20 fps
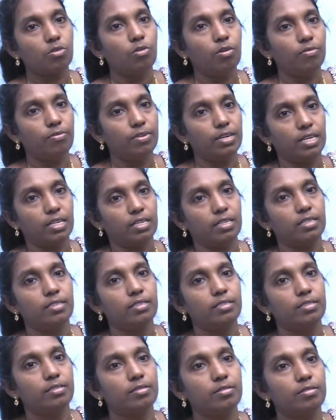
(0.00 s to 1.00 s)
over.
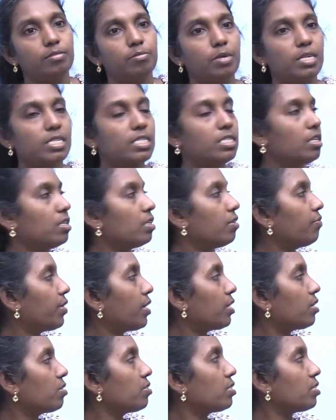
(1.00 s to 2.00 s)
Based on the
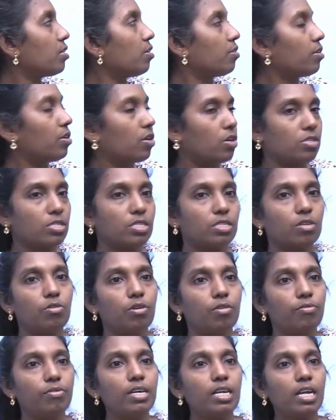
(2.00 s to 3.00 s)
frequency of crossing
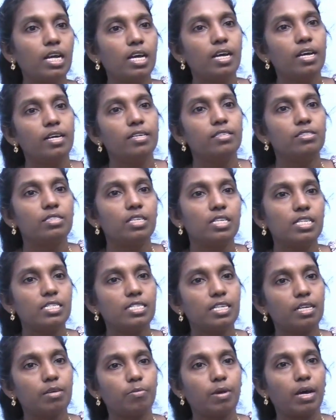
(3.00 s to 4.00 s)
over,
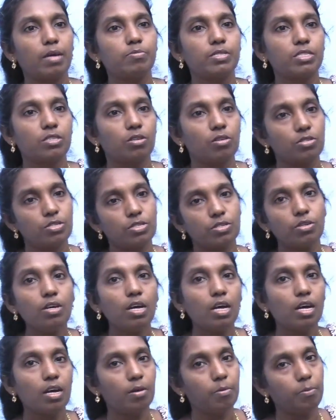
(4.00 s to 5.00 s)
genetic maps
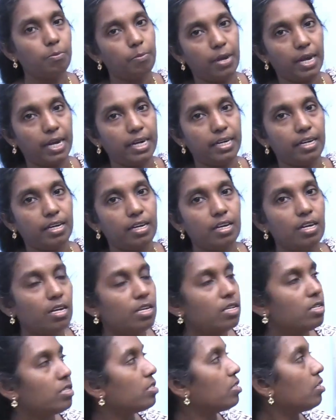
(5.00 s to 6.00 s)
also made.
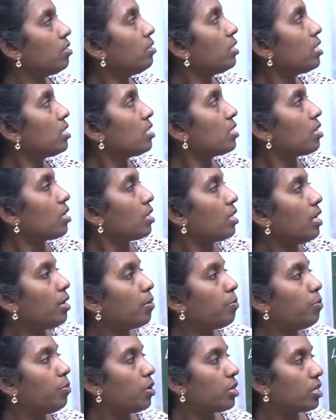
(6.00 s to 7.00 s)
So these are the
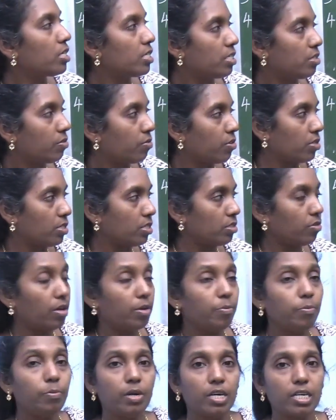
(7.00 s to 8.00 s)
importance of crossing over.
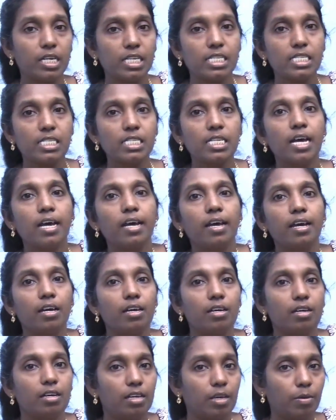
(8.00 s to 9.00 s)

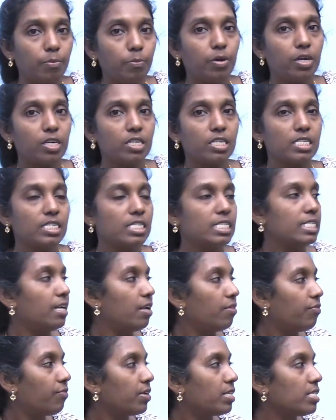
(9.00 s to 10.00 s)
Importance,
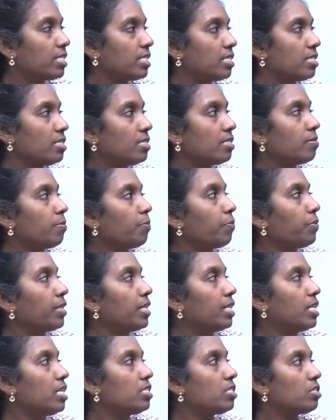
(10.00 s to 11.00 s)
differences,
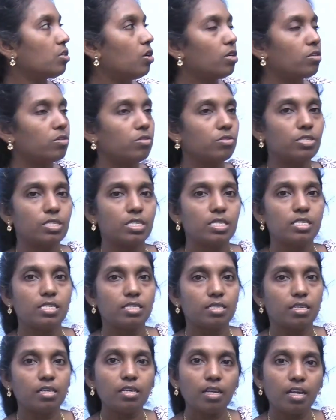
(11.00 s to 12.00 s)
these all questions
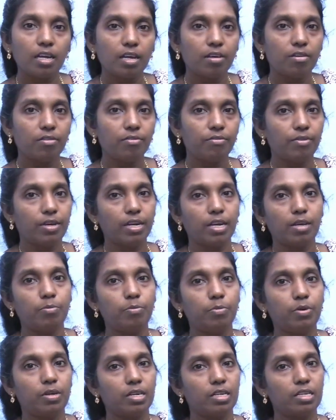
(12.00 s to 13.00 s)
are very
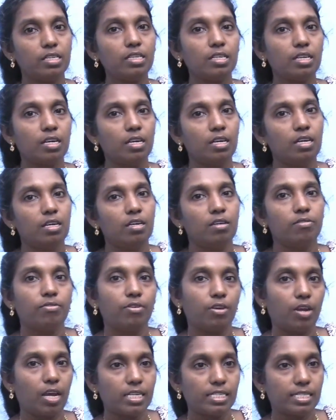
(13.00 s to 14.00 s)
important
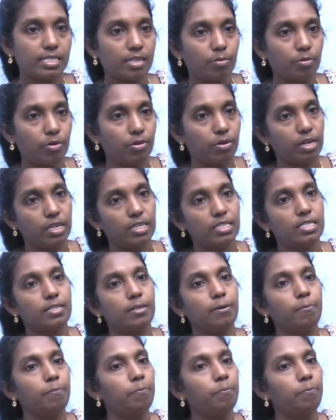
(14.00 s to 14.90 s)
for exam oriented.